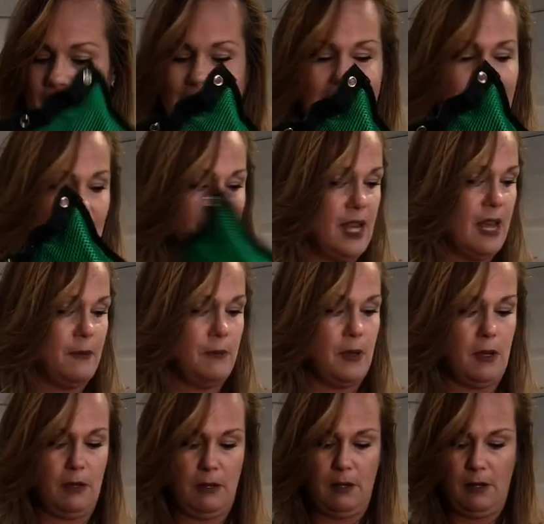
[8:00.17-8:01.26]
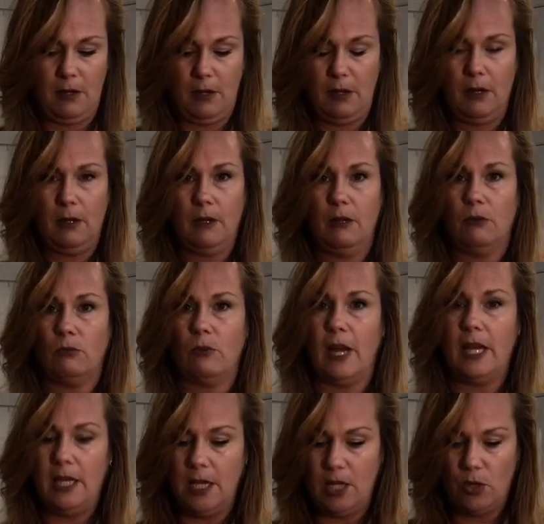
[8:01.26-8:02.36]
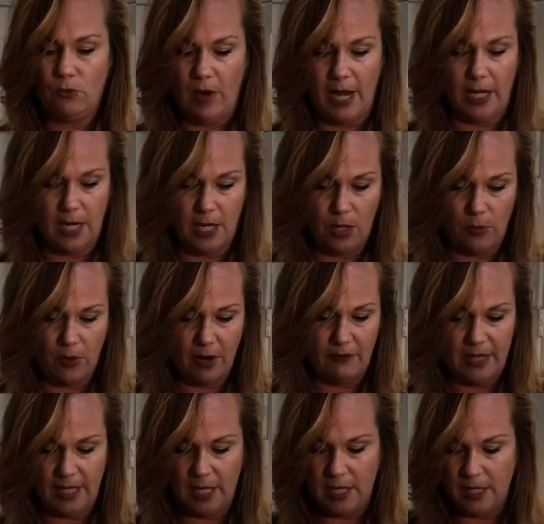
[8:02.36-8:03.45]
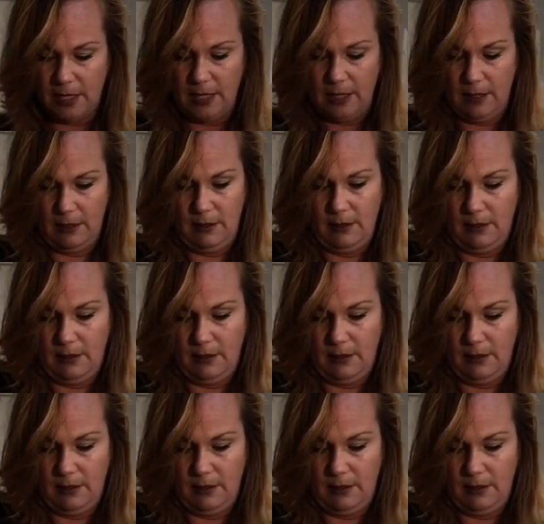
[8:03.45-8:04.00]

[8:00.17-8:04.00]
have them right here ready. I know where everything is.